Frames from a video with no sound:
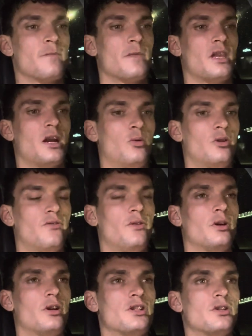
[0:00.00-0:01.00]
I want to
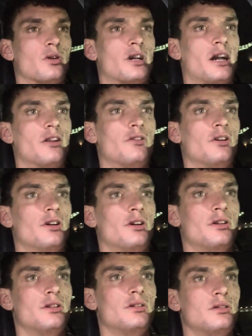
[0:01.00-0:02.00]
focus on kind of
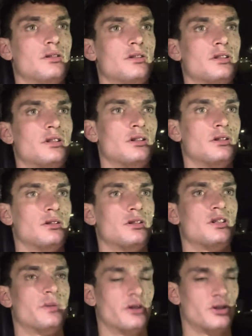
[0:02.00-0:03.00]
the
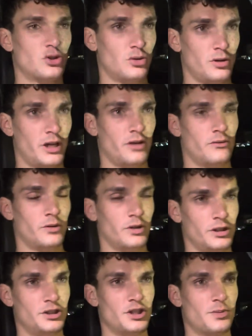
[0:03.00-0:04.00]
spiritual and
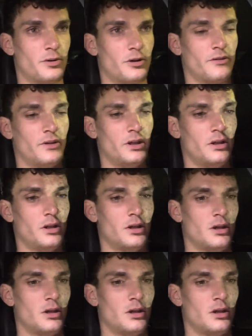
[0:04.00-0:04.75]
religious part of it.